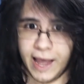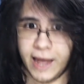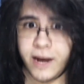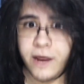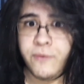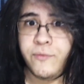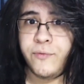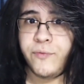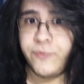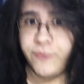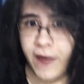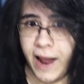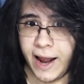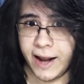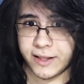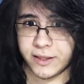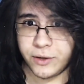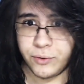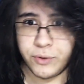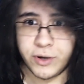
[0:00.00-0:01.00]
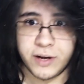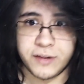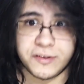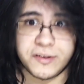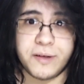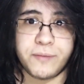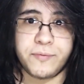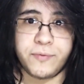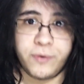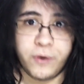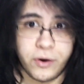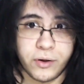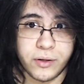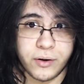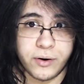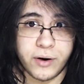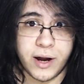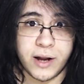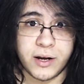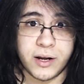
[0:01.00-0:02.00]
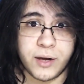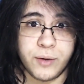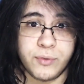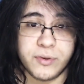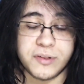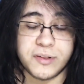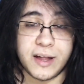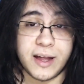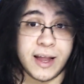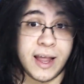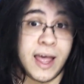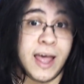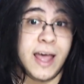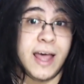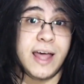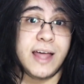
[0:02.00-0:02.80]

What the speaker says: And in fact, he went a step further and he was like,